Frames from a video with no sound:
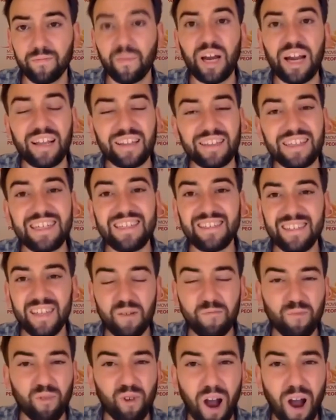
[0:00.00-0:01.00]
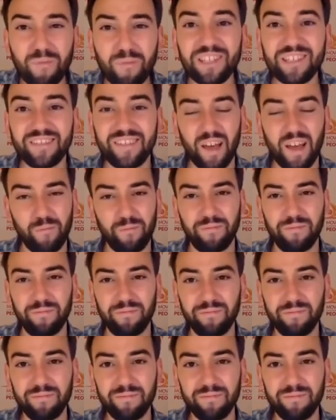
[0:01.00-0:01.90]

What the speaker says: But at least he promised them.